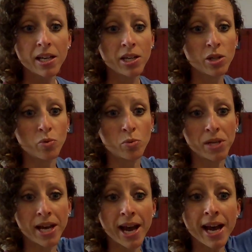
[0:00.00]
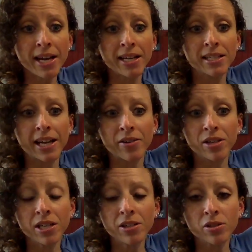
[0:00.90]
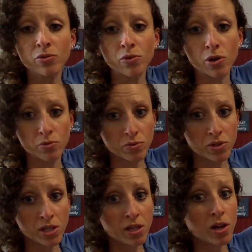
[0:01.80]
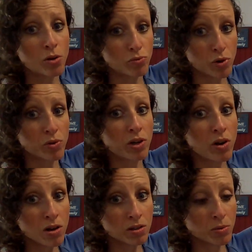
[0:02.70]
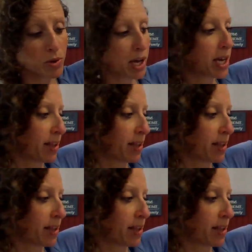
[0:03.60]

You will be adding down here rows, a row and a column, okay?